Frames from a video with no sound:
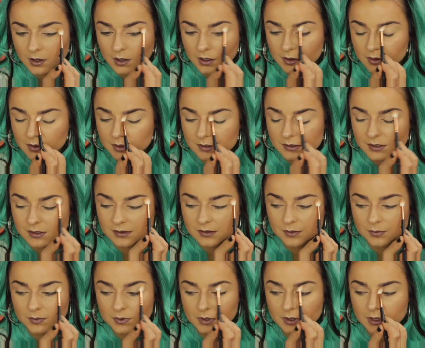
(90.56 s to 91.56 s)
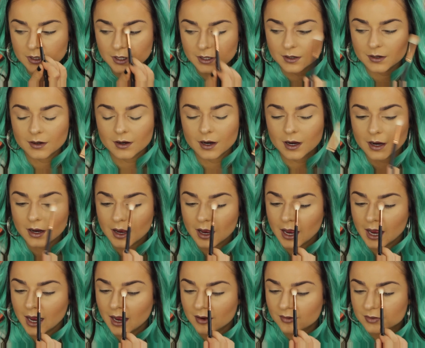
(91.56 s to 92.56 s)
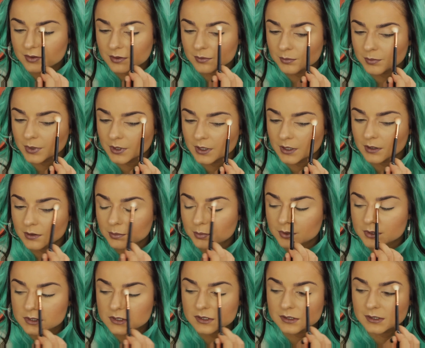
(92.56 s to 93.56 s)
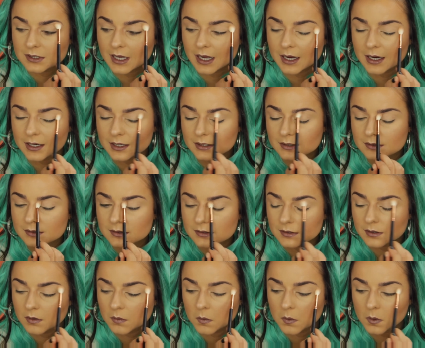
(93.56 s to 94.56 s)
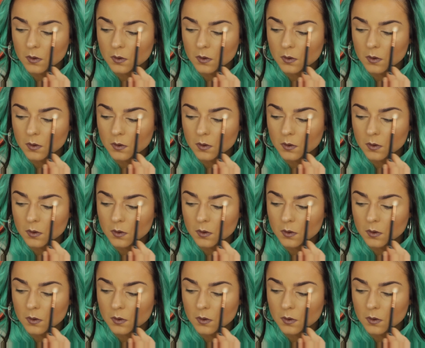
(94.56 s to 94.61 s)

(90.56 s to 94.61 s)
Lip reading: And this doesn't really have to be precise